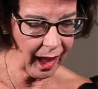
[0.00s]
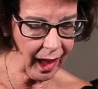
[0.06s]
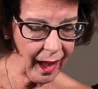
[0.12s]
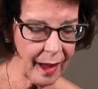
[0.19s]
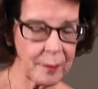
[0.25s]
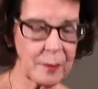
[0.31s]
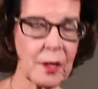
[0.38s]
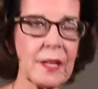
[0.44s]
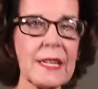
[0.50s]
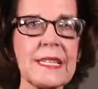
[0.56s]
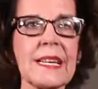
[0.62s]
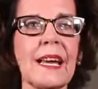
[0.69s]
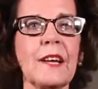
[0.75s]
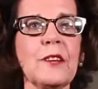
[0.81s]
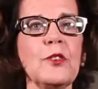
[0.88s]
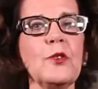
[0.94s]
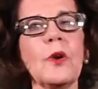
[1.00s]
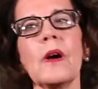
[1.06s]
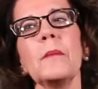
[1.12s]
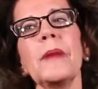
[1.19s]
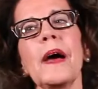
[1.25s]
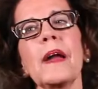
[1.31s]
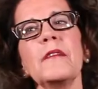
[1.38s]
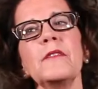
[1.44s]
I'm going to tell you
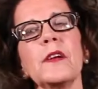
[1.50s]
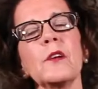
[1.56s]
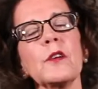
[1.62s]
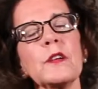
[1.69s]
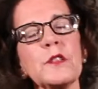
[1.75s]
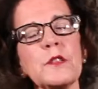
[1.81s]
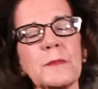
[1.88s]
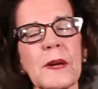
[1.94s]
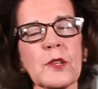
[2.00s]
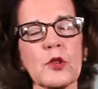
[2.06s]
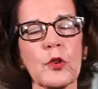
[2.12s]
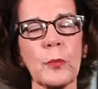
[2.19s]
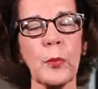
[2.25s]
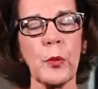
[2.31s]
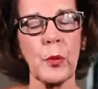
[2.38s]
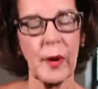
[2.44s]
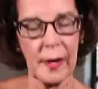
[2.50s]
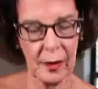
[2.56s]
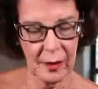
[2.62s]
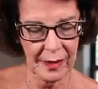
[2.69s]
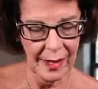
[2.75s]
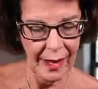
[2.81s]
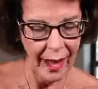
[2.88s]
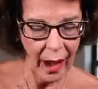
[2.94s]
about a very special prayer,
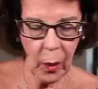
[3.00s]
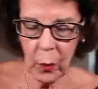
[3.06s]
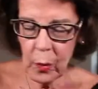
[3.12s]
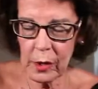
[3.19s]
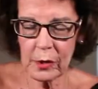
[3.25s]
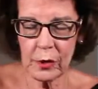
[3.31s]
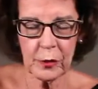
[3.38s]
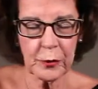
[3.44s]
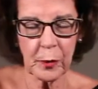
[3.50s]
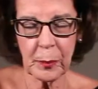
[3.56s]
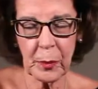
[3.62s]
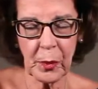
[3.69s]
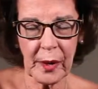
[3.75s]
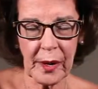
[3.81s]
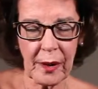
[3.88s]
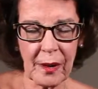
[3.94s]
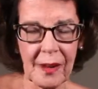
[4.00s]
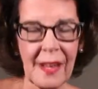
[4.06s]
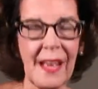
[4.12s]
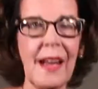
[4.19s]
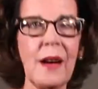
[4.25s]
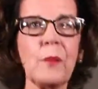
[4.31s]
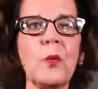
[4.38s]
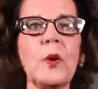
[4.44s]
a wonderful prayer.
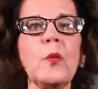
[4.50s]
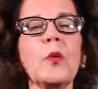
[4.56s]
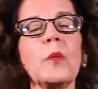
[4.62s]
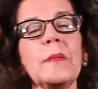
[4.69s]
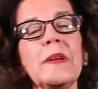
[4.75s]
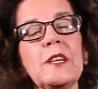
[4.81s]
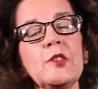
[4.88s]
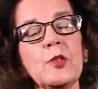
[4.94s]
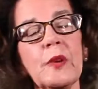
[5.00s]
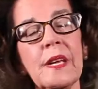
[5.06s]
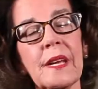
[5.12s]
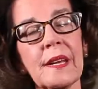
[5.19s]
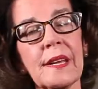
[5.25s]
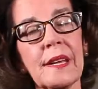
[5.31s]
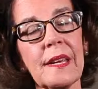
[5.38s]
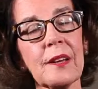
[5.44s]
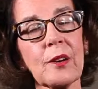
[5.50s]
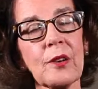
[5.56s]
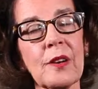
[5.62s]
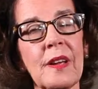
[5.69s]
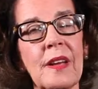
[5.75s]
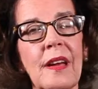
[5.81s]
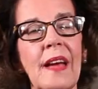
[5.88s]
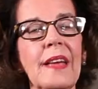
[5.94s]
And we will be doing it here
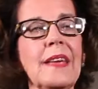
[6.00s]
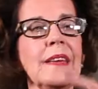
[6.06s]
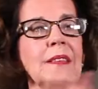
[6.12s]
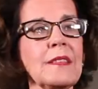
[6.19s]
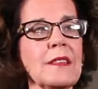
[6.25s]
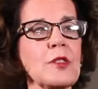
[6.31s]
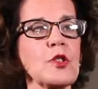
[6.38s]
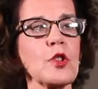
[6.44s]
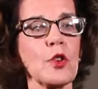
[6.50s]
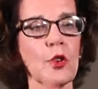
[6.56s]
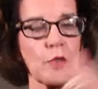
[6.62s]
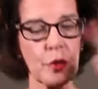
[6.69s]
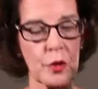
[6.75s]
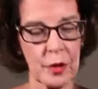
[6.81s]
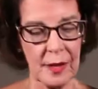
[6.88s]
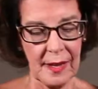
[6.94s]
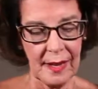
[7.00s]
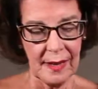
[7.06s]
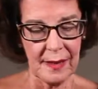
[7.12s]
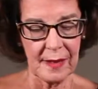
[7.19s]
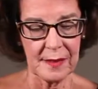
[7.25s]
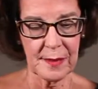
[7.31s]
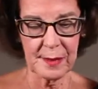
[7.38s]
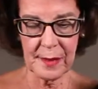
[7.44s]
in the church
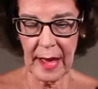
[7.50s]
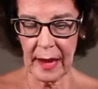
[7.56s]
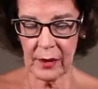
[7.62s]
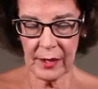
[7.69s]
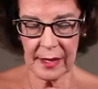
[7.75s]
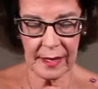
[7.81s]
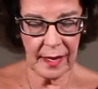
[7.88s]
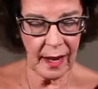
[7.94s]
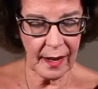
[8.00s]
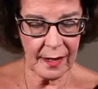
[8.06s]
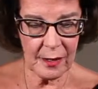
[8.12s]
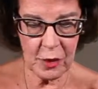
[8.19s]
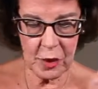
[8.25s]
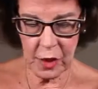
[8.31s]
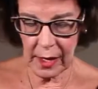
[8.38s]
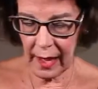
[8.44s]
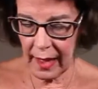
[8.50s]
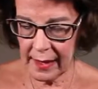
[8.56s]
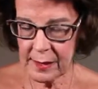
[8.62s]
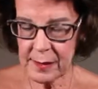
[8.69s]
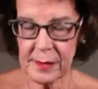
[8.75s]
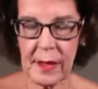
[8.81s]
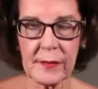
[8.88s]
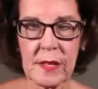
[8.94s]
Saturday night, July
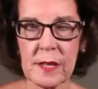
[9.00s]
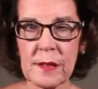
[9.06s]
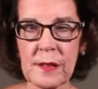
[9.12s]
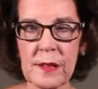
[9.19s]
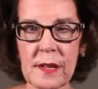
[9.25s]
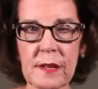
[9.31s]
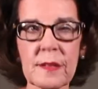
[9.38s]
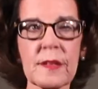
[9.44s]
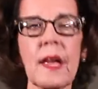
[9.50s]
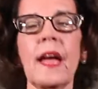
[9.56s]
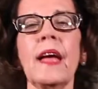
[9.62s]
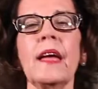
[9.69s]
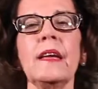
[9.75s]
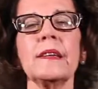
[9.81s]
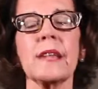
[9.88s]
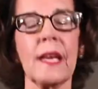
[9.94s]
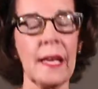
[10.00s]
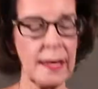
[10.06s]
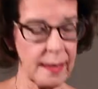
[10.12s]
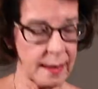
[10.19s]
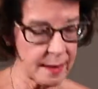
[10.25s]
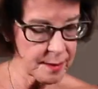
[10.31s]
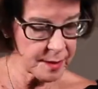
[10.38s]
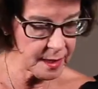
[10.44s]
7th, 6 to 8. And
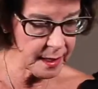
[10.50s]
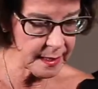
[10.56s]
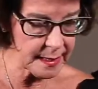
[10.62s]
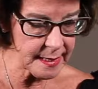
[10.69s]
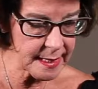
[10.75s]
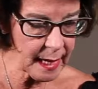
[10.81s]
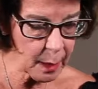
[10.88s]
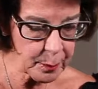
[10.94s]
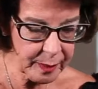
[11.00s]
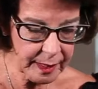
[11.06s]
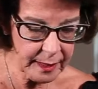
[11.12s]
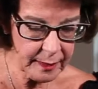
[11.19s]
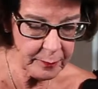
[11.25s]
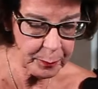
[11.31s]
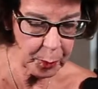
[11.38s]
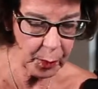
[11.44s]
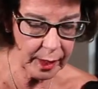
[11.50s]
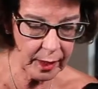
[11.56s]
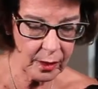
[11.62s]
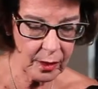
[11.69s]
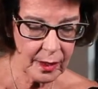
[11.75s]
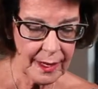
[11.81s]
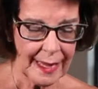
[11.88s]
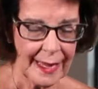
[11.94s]
it is contemplative
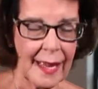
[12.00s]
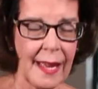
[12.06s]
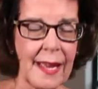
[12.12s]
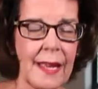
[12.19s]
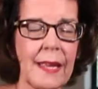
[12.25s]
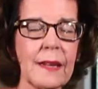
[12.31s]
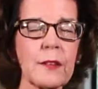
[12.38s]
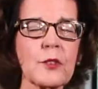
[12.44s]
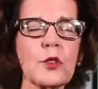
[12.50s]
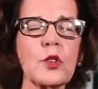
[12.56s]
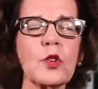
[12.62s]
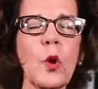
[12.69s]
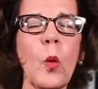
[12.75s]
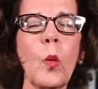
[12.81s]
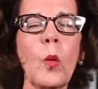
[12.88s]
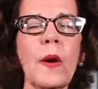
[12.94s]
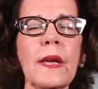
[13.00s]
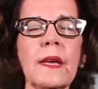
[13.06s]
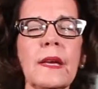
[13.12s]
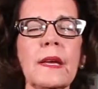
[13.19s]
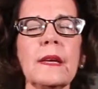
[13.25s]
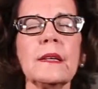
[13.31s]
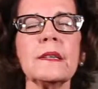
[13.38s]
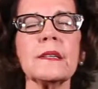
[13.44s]
prayer. It is going
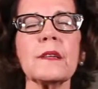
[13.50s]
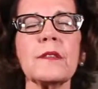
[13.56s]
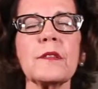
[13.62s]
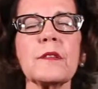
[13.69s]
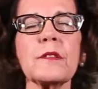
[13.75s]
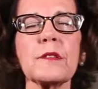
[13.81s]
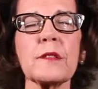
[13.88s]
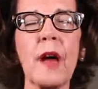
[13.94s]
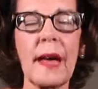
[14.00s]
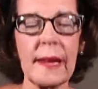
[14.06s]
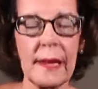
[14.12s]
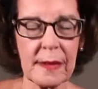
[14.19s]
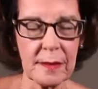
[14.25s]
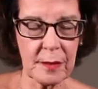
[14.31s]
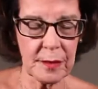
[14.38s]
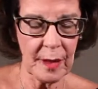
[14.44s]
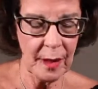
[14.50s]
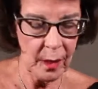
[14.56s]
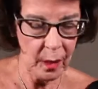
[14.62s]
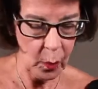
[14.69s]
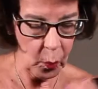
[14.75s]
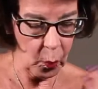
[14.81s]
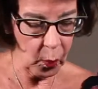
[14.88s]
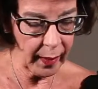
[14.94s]
into the silence
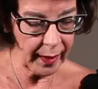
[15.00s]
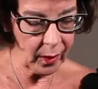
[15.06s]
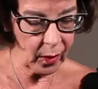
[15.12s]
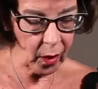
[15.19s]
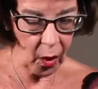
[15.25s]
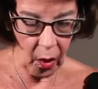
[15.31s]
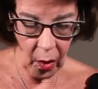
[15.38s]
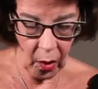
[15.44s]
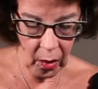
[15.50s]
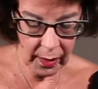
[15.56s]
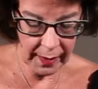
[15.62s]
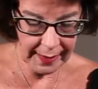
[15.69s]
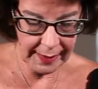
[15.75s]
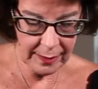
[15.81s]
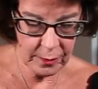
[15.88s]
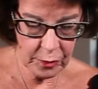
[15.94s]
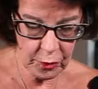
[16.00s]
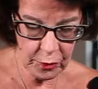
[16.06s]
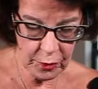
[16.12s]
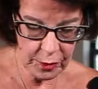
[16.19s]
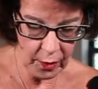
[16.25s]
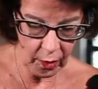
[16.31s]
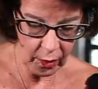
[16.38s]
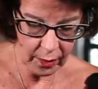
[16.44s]
where all
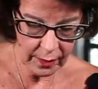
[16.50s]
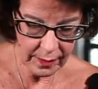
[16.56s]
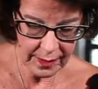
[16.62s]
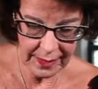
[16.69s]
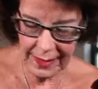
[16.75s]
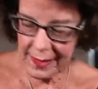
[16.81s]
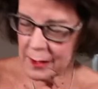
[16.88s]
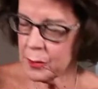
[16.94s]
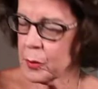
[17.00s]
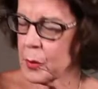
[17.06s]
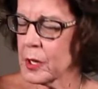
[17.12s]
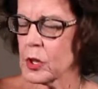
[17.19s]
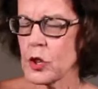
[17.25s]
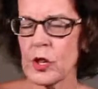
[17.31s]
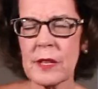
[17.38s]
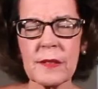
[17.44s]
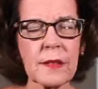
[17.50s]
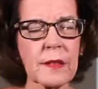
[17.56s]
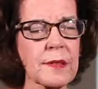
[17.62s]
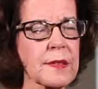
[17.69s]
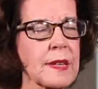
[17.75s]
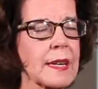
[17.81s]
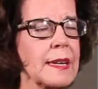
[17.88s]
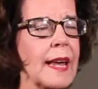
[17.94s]
answers are. It is what
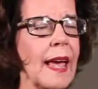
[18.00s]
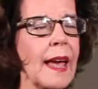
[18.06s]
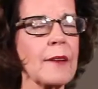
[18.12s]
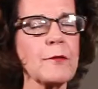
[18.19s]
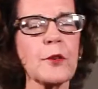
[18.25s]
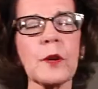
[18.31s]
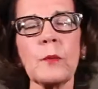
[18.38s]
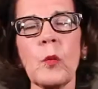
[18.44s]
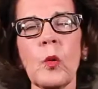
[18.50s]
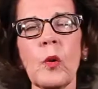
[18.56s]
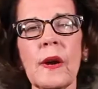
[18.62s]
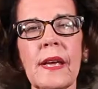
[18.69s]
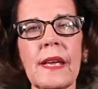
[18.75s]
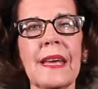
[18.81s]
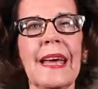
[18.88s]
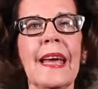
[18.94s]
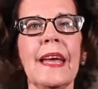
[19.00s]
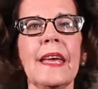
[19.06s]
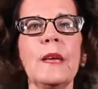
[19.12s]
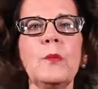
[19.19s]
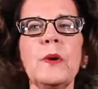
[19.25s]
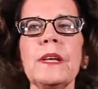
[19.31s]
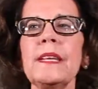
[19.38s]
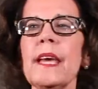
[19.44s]
Jesus did every morning. He
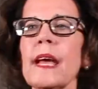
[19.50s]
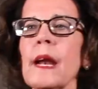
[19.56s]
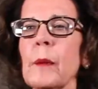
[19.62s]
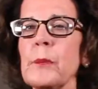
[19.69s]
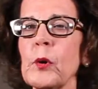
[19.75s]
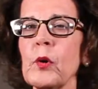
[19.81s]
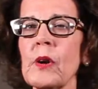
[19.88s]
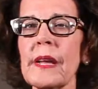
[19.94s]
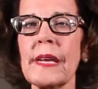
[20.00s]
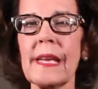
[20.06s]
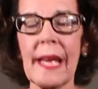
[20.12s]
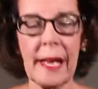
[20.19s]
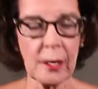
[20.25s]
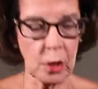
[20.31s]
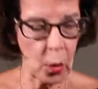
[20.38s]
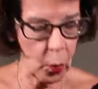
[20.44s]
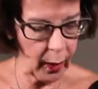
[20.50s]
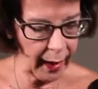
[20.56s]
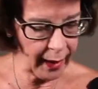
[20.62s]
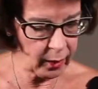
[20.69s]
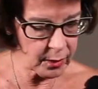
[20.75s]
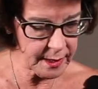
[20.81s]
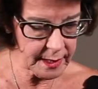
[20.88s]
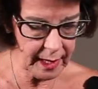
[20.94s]
would get up early and go
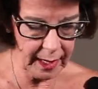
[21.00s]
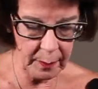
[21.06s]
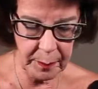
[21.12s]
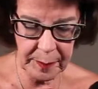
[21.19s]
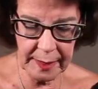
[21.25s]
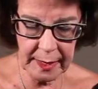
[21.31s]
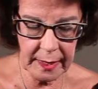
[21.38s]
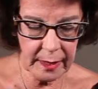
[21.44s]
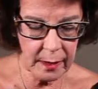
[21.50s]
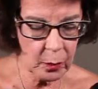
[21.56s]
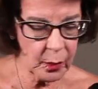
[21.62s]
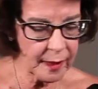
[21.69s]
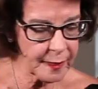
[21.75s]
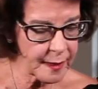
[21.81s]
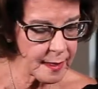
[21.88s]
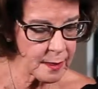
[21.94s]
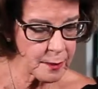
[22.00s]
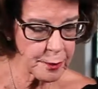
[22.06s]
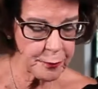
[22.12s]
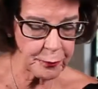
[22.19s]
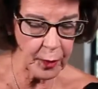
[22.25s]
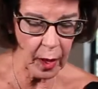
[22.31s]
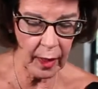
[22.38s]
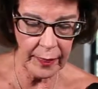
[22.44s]
out and be with his
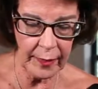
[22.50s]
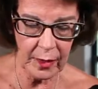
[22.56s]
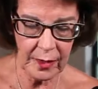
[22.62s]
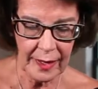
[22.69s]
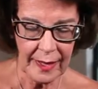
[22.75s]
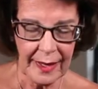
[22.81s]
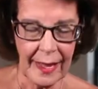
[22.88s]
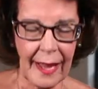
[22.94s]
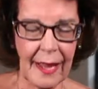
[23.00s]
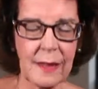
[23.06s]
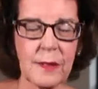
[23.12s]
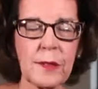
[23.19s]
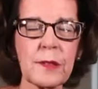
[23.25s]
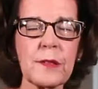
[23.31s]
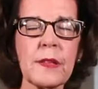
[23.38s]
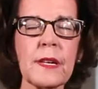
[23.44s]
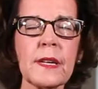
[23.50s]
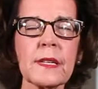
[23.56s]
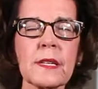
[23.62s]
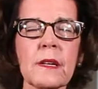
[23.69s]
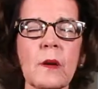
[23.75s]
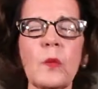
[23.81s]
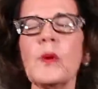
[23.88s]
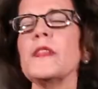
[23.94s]
Father and
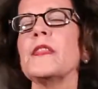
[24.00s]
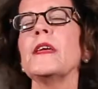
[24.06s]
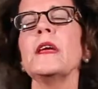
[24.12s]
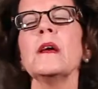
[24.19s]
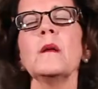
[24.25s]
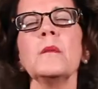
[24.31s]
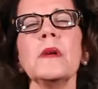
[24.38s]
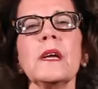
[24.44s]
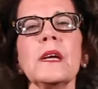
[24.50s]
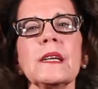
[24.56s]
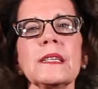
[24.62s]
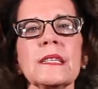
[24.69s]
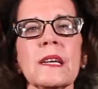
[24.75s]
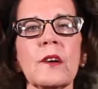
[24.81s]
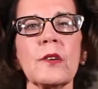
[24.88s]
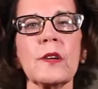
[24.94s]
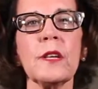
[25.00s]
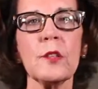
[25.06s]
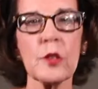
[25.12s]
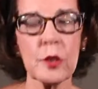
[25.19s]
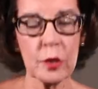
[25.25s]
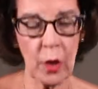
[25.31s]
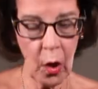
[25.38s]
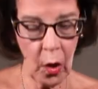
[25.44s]
sit with him until he
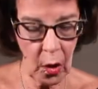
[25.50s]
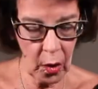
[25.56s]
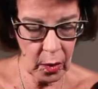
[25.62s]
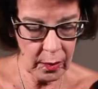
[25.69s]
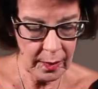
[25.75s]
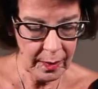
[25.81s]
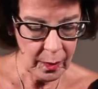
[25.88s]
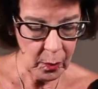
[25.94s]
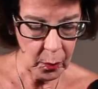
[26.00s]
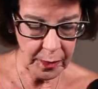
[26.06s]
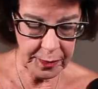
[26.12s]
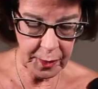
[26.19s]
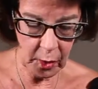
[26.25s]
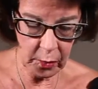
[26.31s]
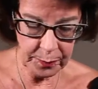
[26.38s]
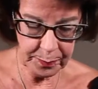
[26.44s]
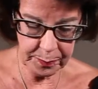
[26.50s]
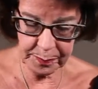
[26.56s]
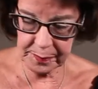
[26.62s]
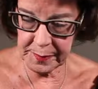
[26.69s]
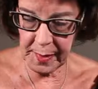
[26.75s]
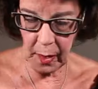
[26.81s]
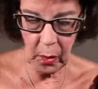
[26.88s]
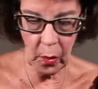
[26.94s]
saw what
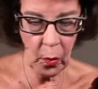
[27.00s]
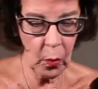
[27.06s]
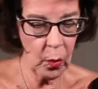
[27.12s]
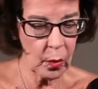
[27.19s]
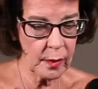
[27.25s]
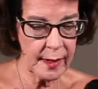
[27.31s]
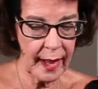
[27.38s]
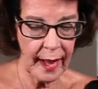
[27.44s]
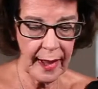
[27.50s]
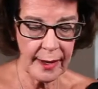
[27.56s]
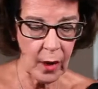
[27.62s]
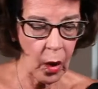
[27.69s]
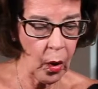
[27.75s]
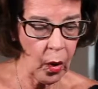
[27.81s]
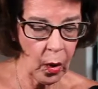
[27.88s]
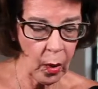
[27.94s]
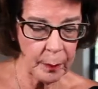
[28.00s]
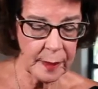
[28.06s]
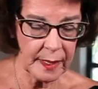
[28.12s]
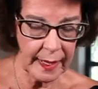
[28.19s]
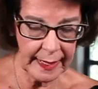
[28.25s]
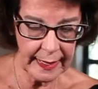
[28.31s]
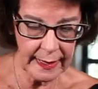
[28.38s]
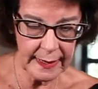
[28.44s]
the Lord had all
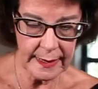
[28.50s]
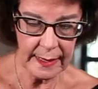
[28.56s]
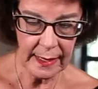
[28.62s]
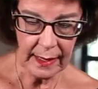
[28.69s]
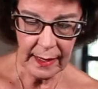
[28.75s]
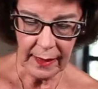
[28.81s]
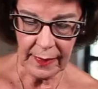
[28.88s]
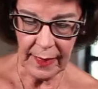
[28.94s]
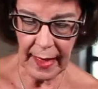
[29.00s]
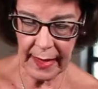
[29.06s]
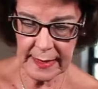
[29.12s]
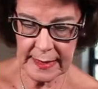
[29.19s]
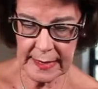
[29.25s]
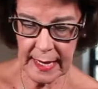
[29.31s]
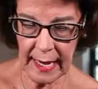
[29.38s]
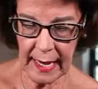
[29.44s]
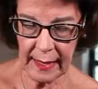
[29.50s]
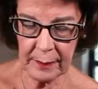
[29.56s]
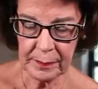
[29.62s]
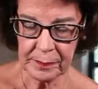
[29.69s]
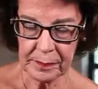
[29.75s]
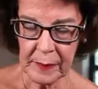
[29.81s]
planned that day.